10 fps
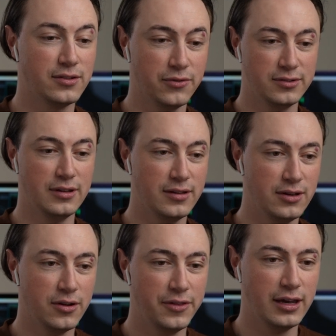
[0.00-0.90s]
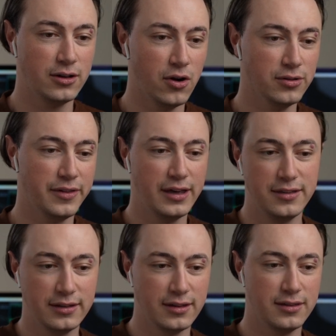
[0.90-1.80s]
That's obviously their goal, and they
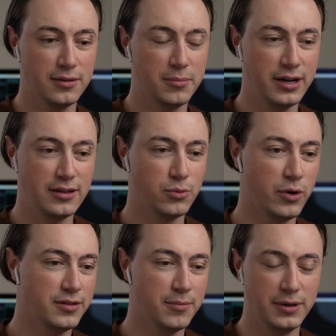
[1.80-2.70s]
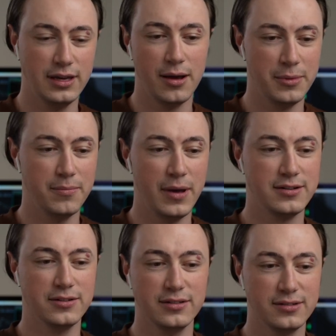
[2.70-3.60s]
think that the money is worth it. But yeah, I mean,
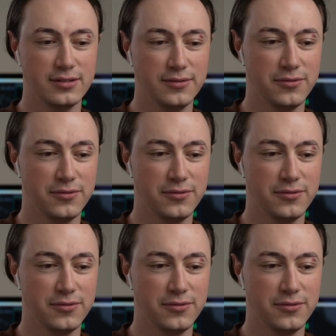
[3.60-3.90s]
Meta is